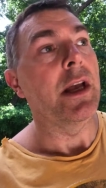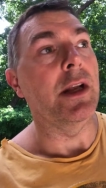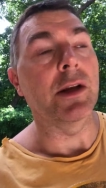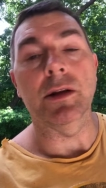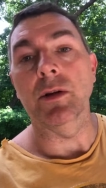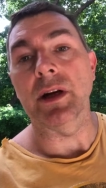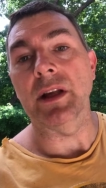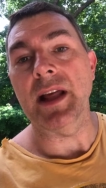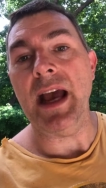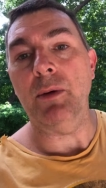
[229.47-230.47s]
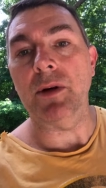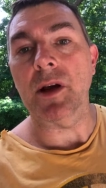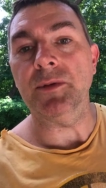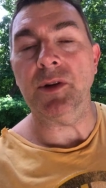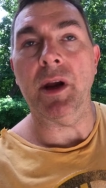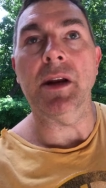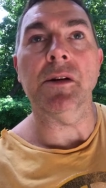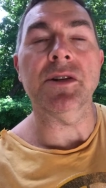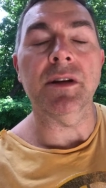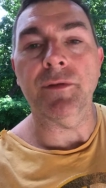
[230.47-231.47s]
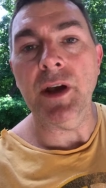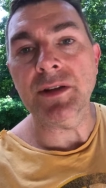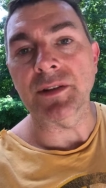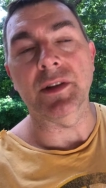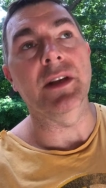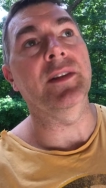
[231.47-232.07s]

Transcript: and you can look at that when it comes to your energy efficiency.